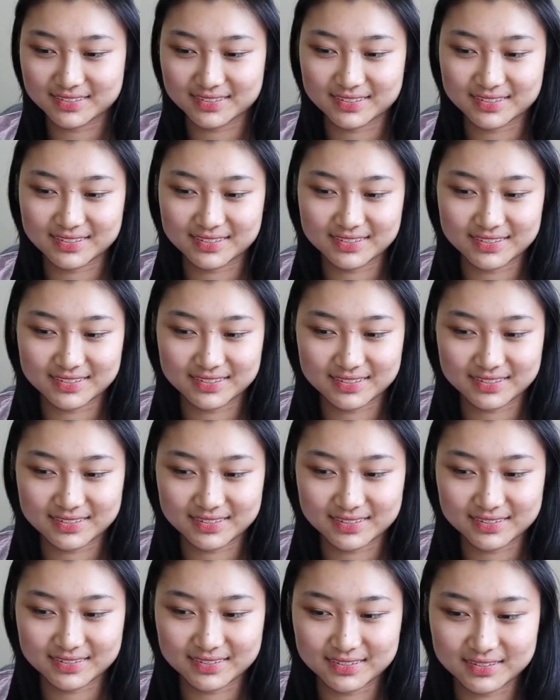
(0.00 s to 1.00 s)

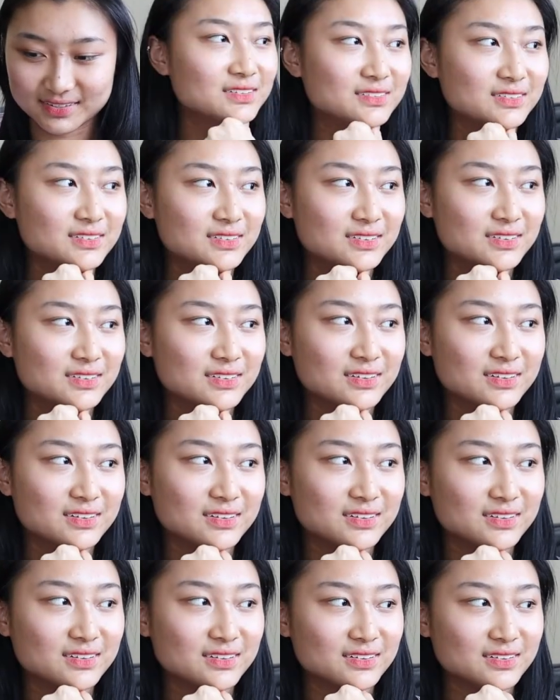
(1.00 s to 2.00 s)

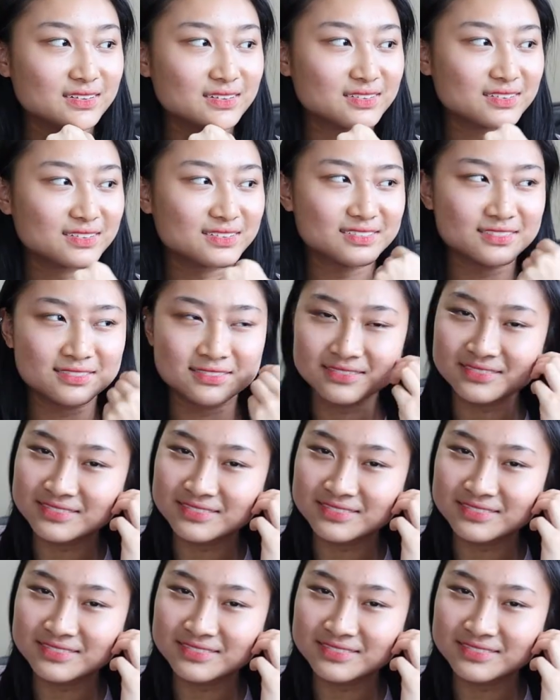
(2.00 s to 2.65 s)
This person isn't speaking.